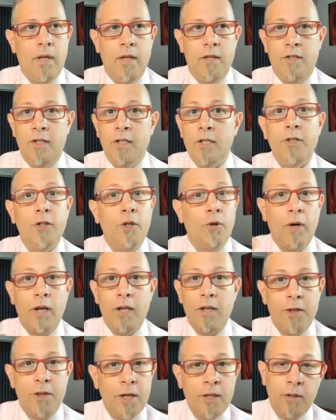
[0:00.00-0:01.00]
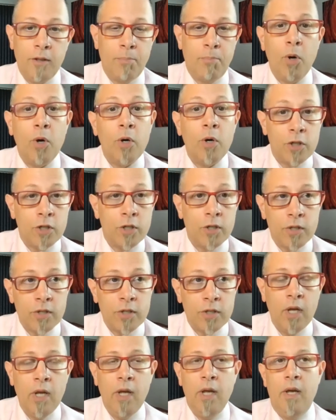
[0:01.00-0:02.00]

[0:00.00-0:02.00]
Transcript: is this the right thing to purchase?